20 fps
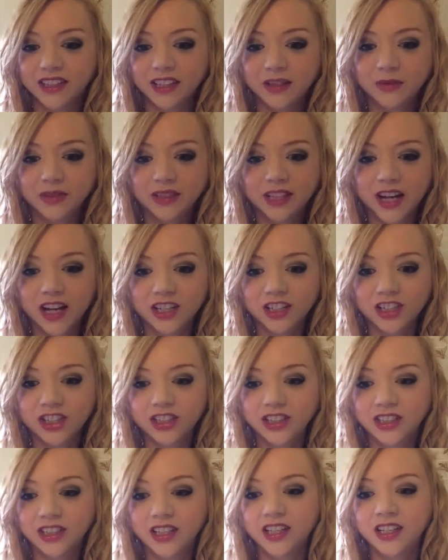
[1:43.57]
It was
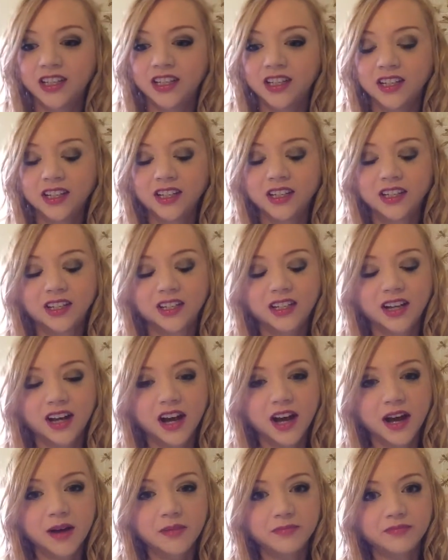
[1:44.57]
actually
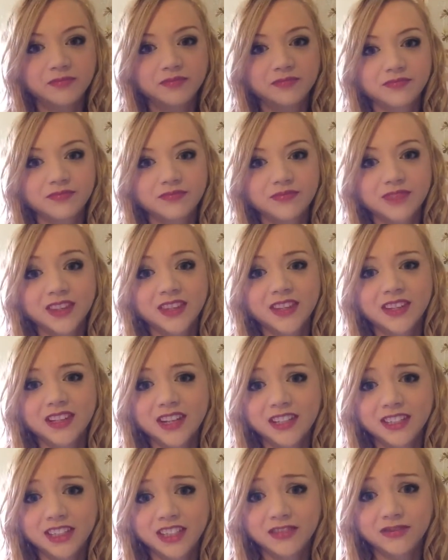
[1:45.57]
the
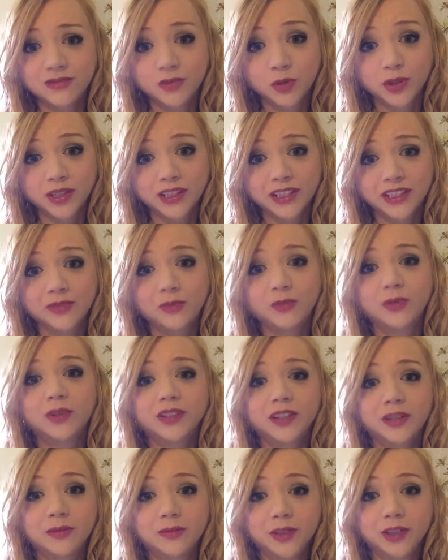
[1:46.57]
1940s,
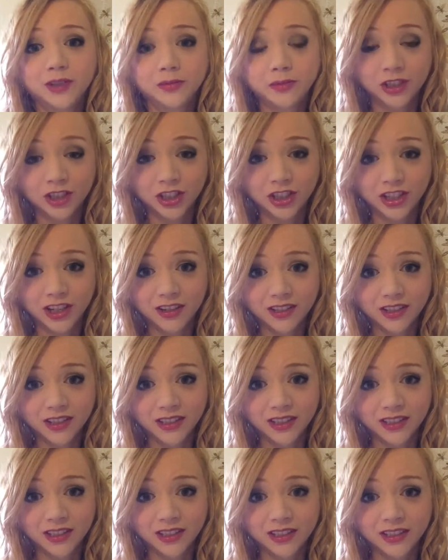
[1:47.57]
William Herbert
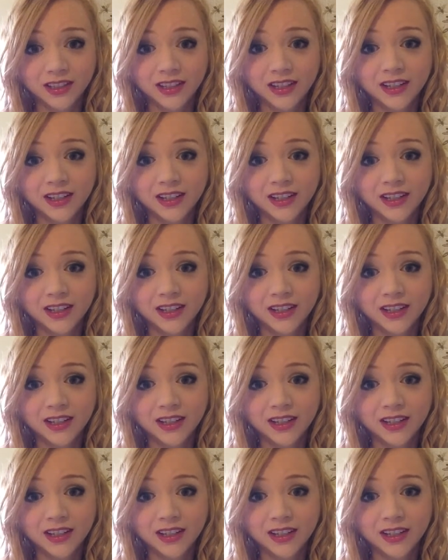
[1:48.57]
Sheldon